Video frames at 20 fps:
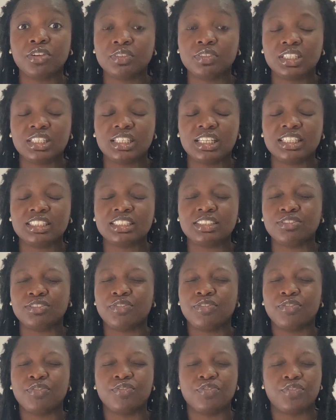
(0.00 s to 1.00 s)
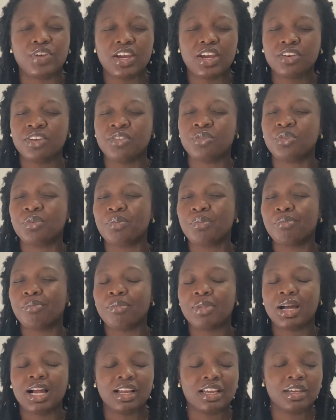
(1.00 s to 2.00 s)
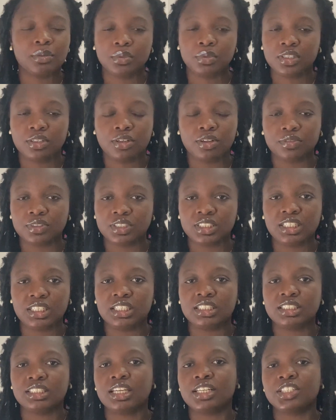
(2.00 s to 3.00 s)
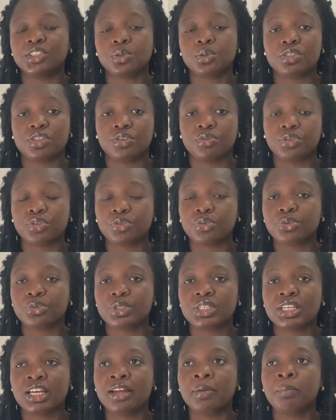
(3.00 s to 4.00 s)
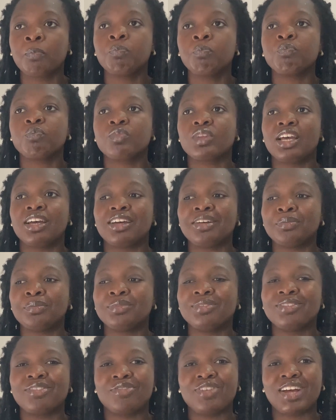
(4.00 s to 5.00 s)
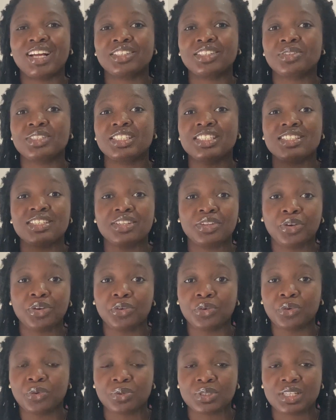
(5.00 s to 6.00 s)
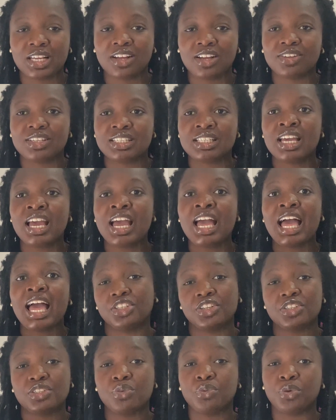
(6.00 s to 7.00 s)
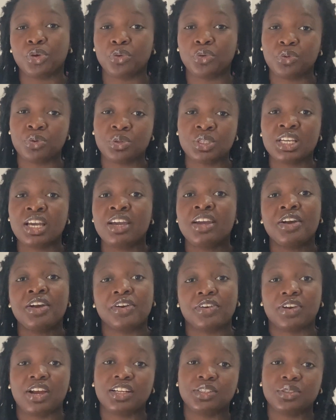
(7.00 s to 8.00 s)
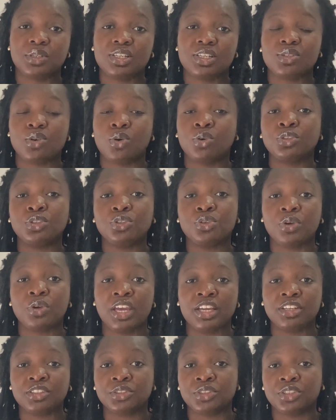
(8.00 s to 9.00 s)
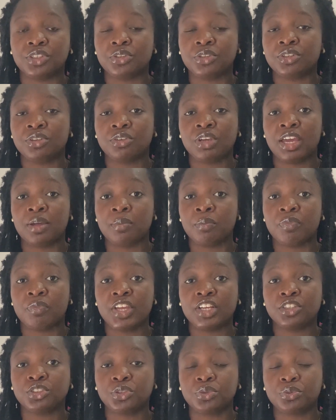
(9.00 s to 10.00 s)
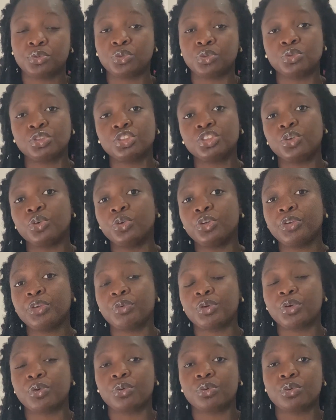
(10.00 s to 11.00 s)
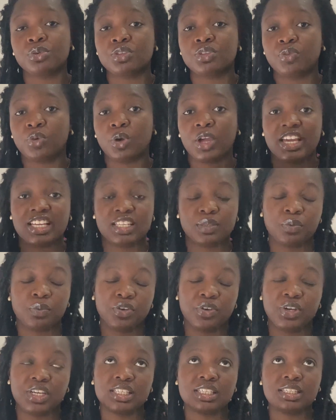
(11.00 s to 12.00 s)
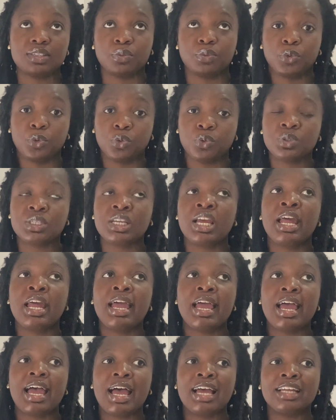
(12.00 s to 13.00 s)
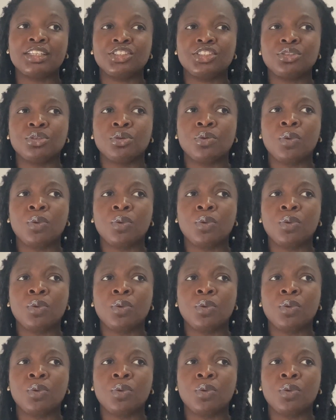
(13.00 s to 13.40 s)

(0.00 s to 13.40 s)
lovely lady, very remarkably lovely lady, and she was a recruiter. In fact, she was a senior recruiter, because she doesn't recruit graduates or new entry roles. She only recruits for experienced roles. And